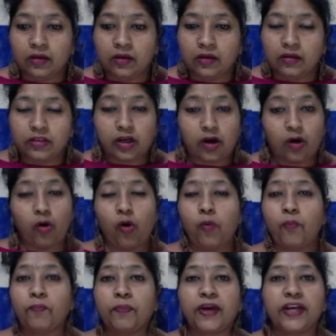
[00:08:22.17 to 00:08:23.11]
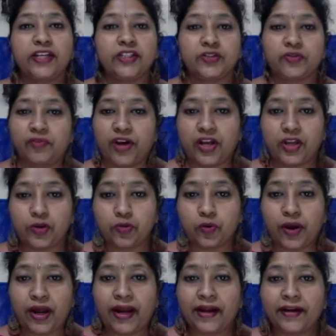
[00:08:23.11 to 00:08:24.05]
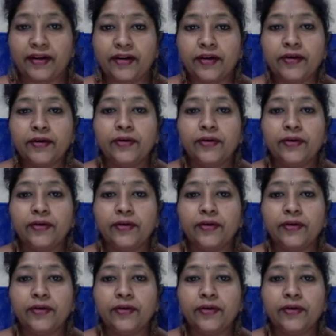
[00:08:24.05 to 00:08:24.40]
The home page where you enter,